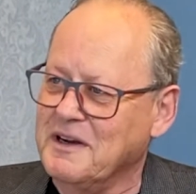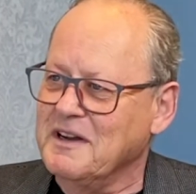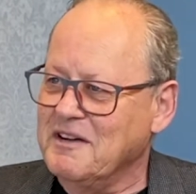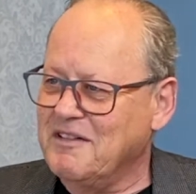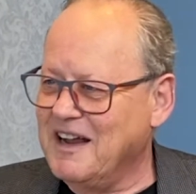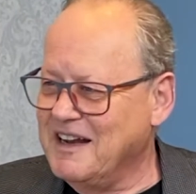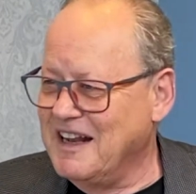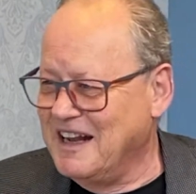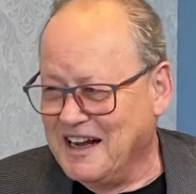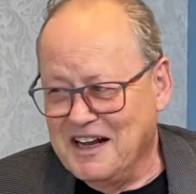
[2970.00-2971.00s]

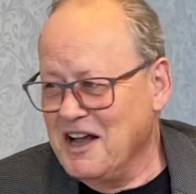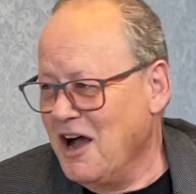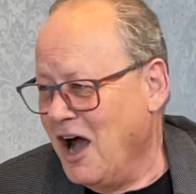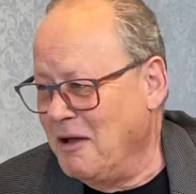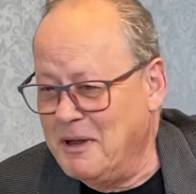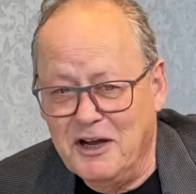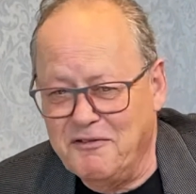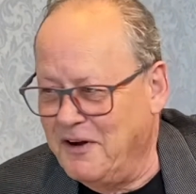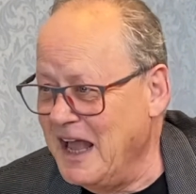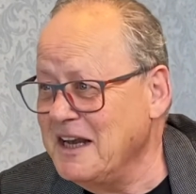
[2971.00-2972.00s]
Right. I'm here
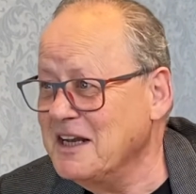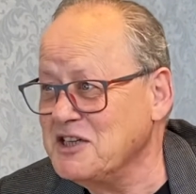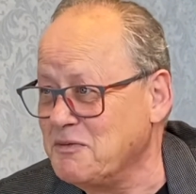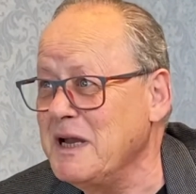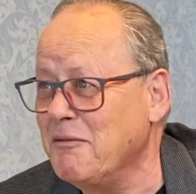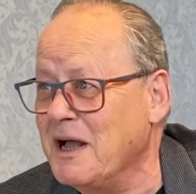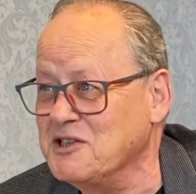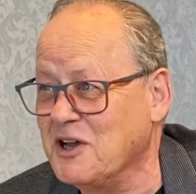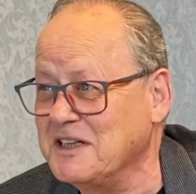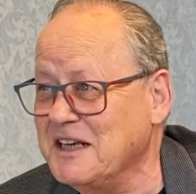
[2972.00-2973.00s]
for endless
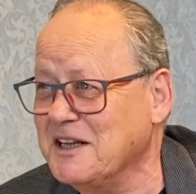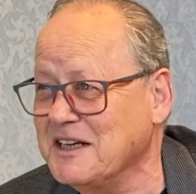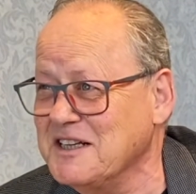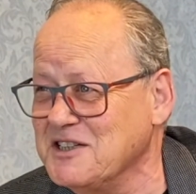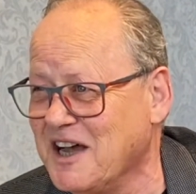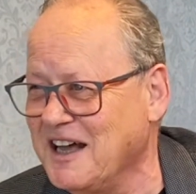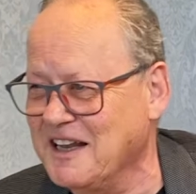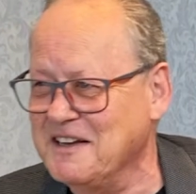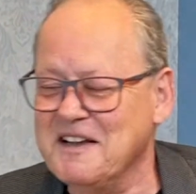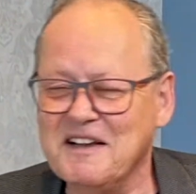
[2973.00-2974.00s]
reruns on Gilligan's Island.